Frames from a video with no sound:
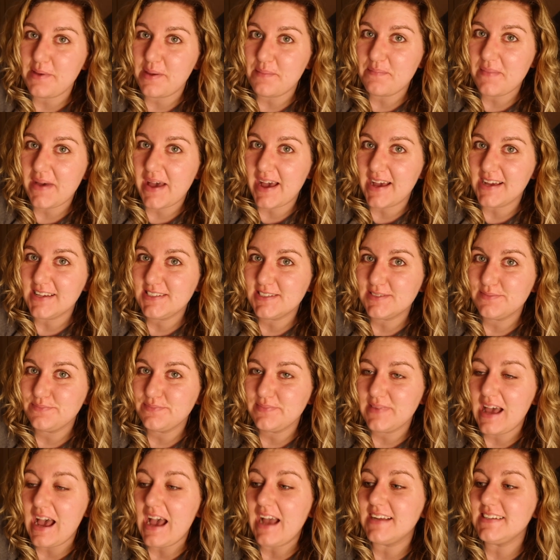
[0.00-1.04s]
in bed.
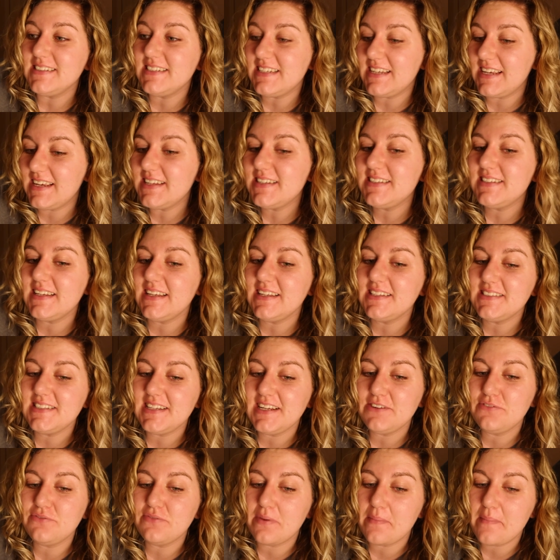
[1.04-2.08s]
I did
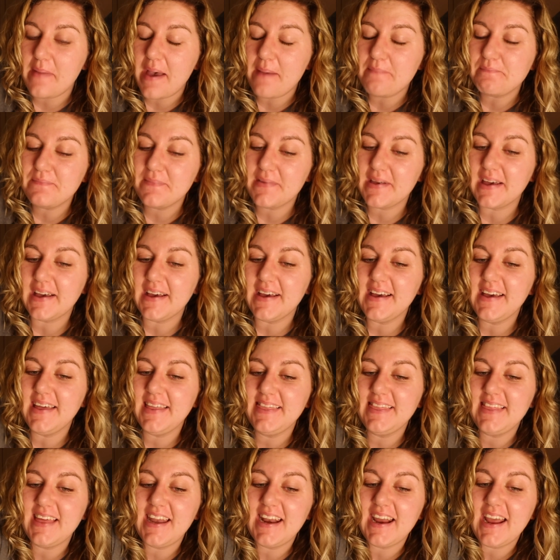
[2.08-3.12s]
indeed remember
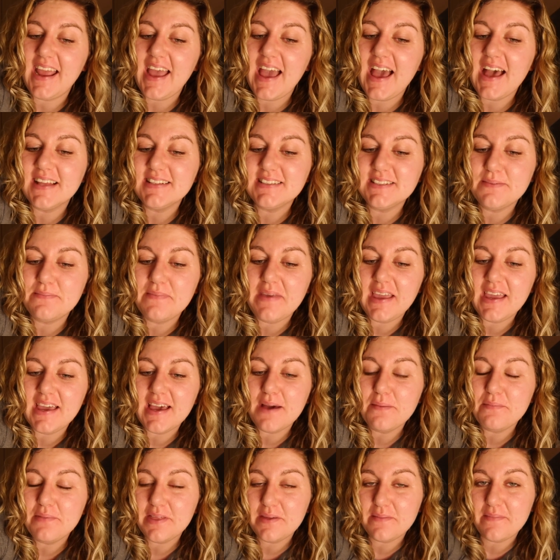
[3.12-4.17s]
that I had to make
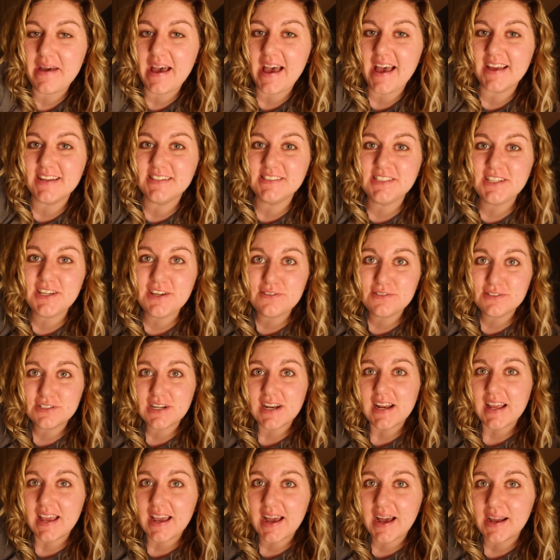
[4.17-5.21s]
up the bed.
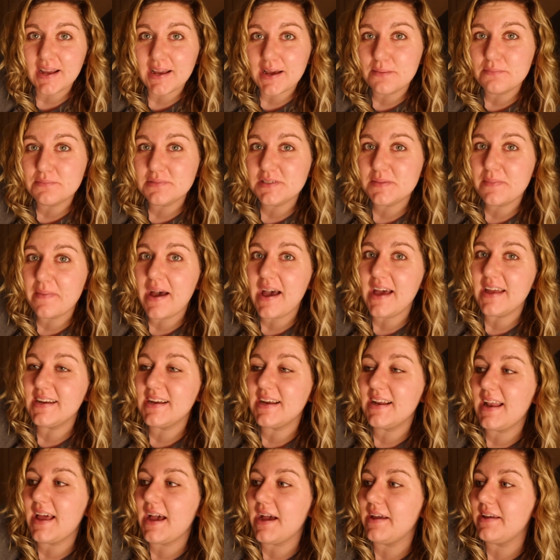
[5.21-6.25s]
Usually I come to bed
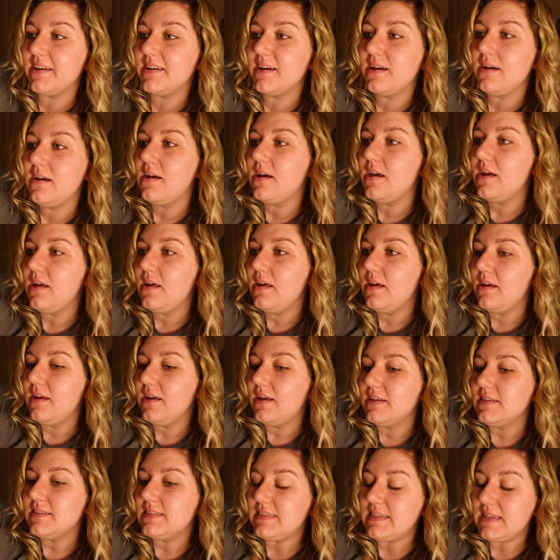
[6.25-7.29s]
at like
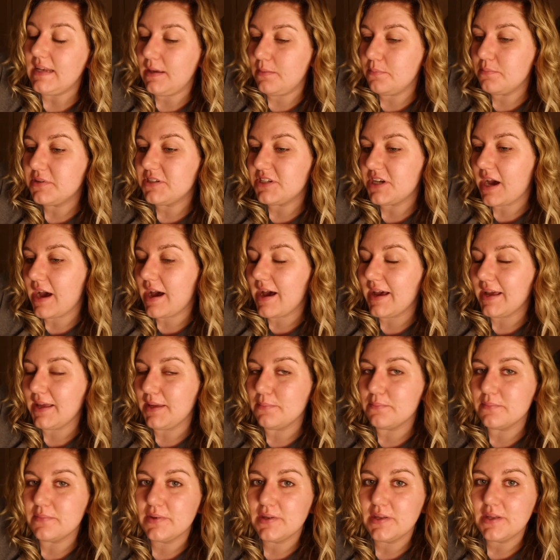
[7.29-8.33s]
sleep
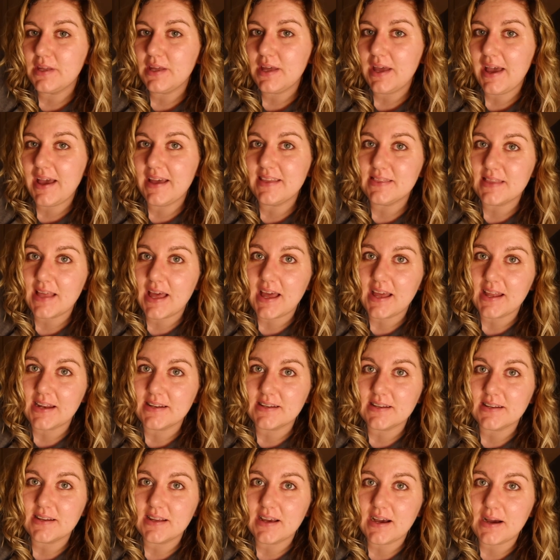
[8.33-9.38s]
time, and
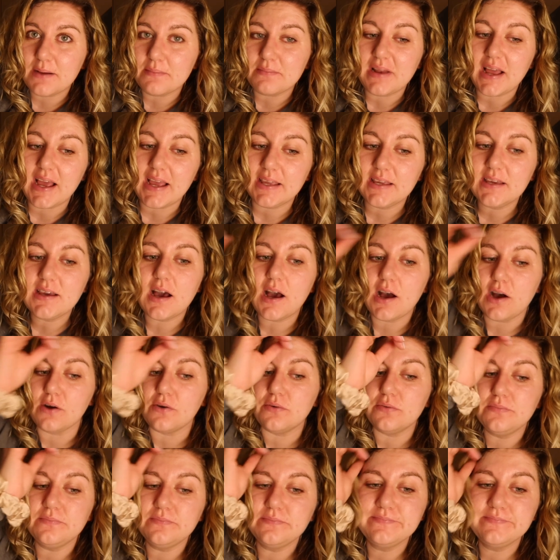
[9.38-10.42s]
then I'm like, oh